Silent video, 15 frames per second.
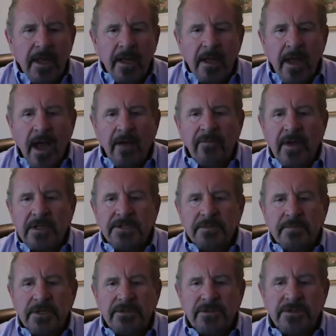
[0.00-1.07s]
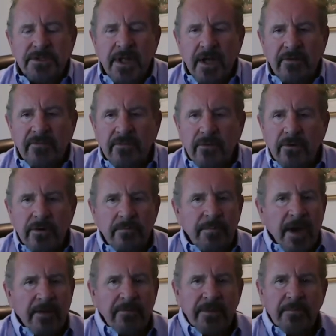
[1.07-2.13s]
I've had some issues now for
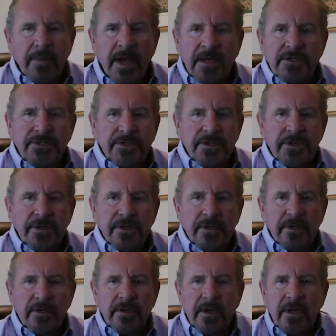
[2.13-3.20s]
probably the past year.